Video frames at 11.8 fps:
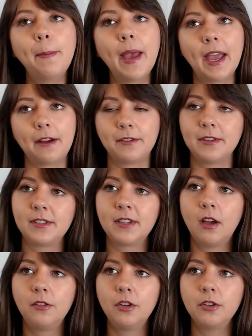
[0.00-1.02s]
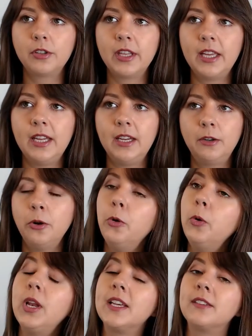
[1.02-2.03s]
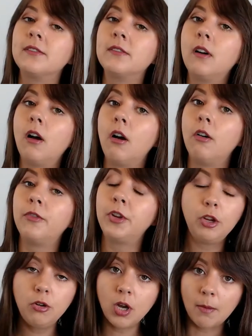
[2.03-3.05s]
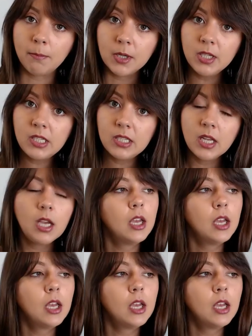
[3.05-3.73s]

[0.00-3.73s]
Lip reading: parents are not the coolest of cucumbers